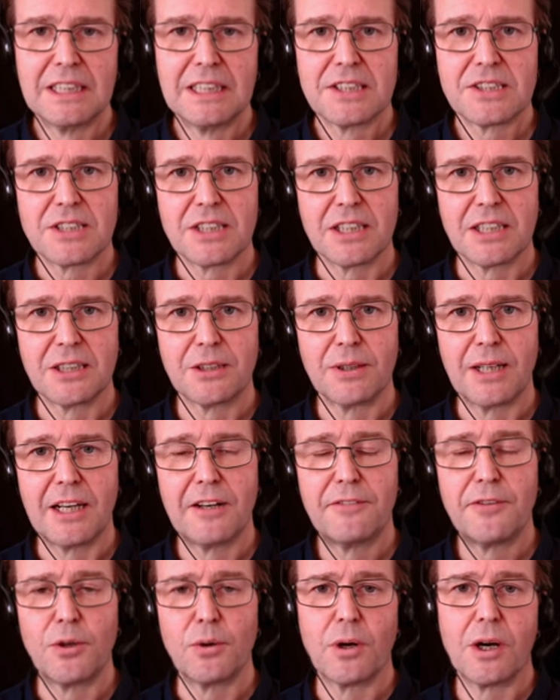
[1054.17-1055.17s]
So uh,
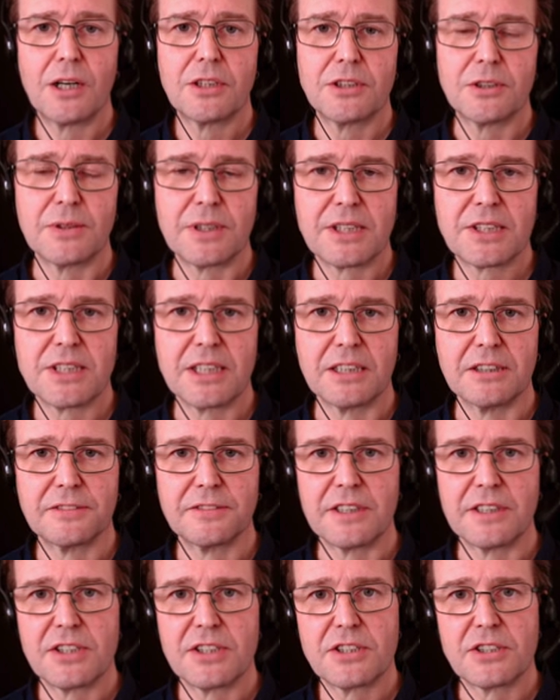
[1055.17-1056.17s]
if you are doing
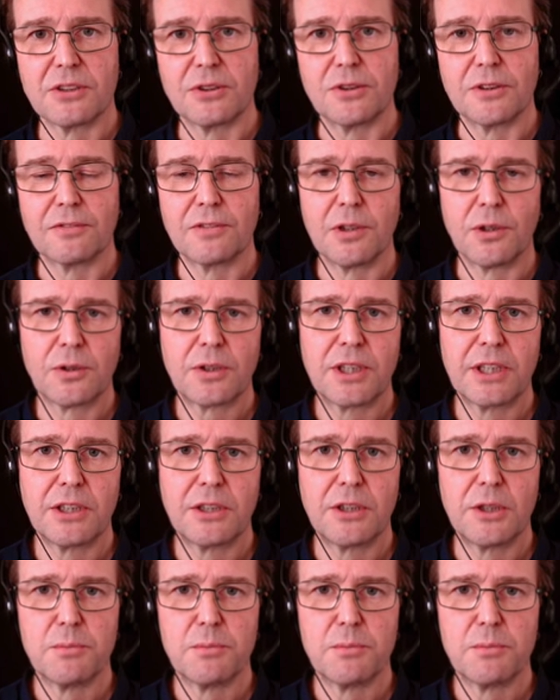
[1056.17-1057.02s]
selfies or vlogging,